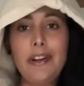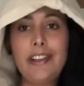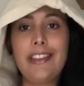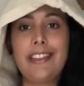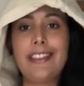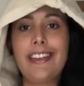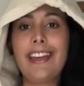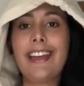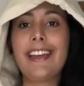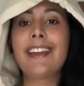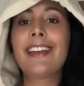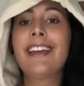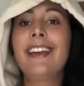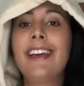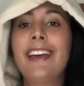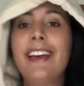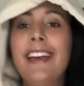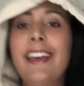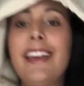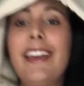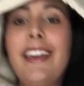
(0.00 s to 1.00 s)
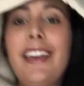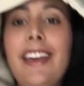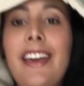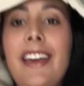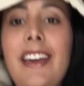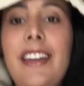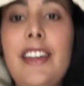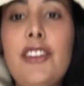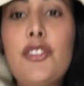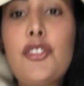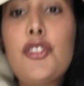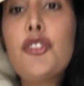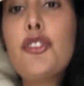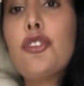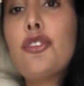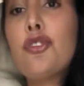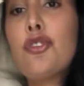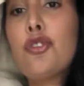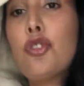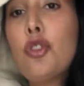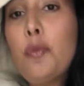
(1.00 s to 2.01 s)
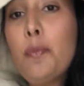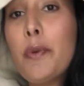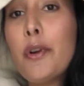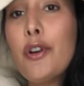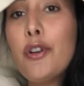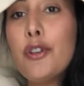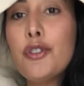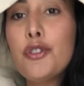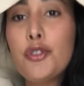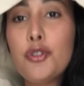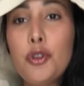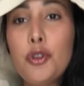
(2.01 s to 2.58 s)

anything. And it's just super